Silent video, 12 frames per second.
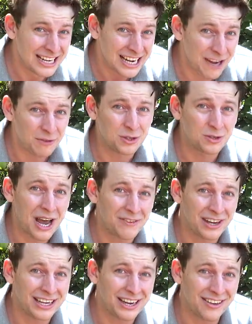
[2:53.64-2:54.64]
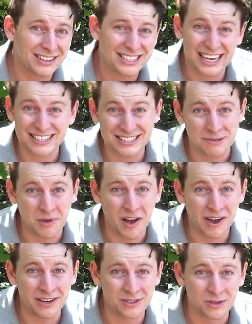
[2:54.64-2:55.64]
if you do have any other tests in
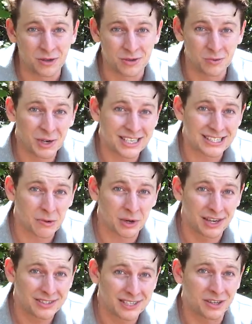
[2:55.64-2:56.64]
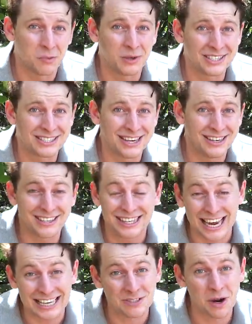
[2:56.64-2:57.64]
mind or want to see what else it can withstand, you can
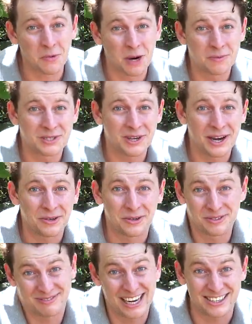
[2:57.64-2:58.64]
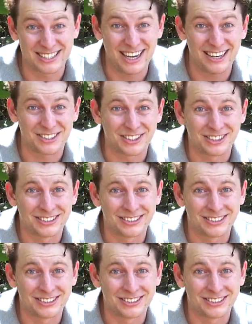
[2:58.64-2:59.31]
head to our website or get in touch.